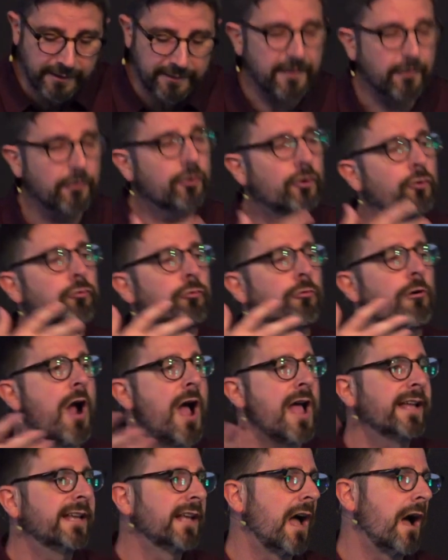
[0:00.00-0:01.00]
and they're
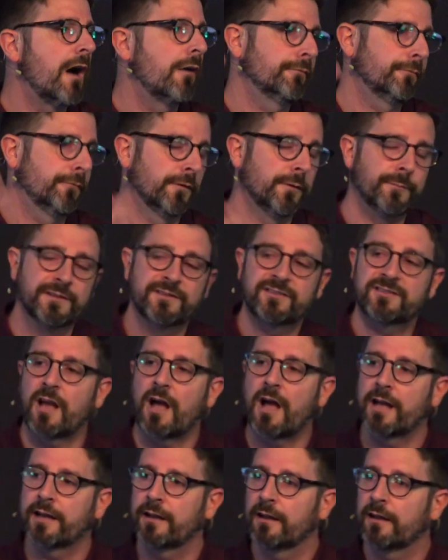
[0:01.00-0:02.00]
crying out for the
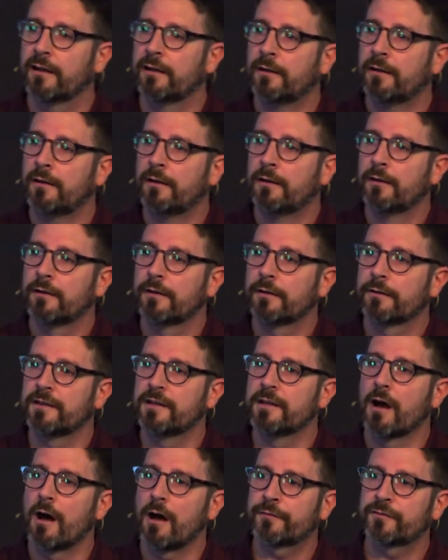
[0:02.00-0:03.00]
Messiah,
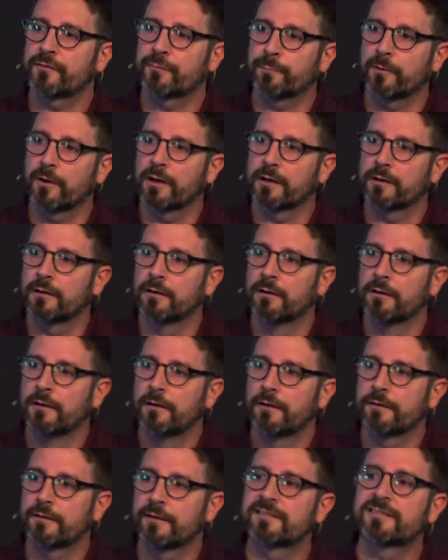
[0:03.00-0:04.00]
the offspring,
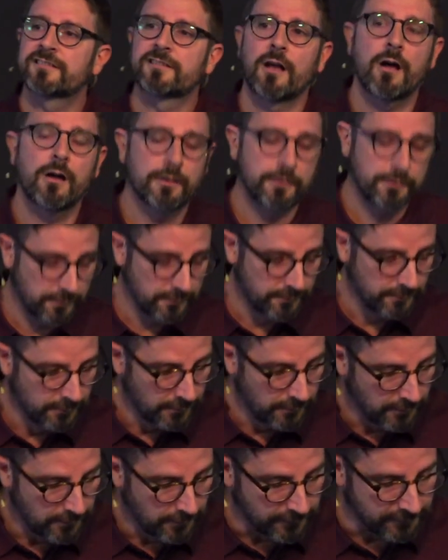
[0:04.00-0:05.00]
the Son,
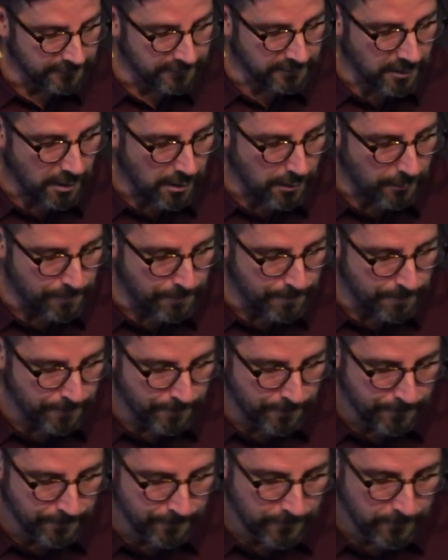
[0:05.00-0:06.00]
to come.
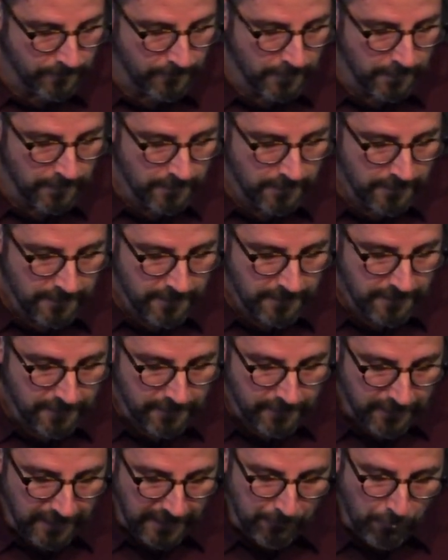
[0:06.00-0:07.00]

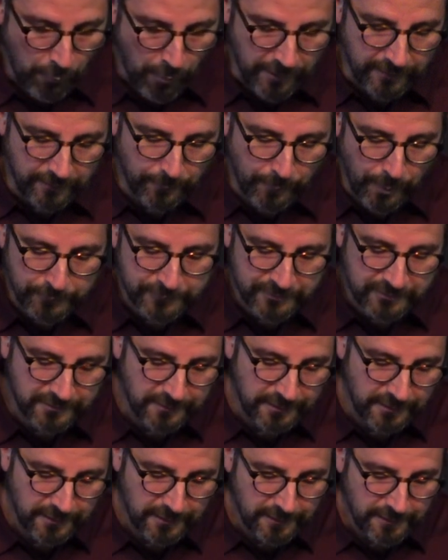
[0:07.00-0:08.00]
And one of the most
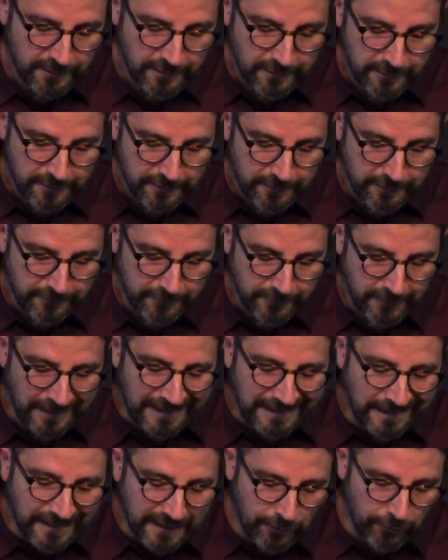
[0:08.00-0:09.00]

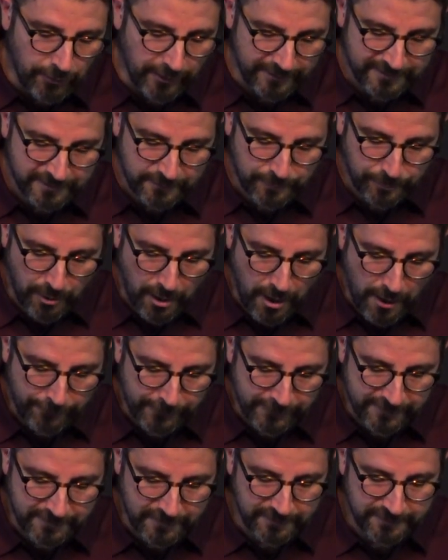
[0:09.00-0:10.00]
clearest
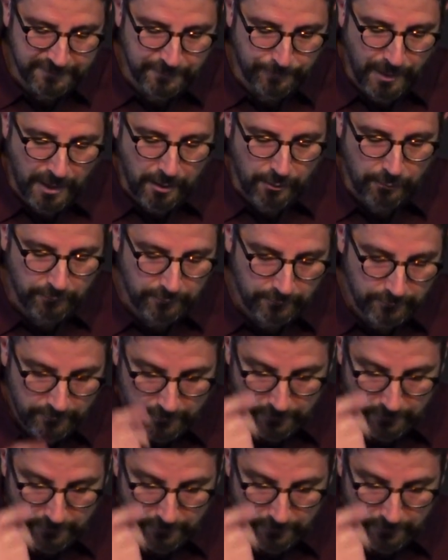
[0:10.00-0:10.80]
prophecies about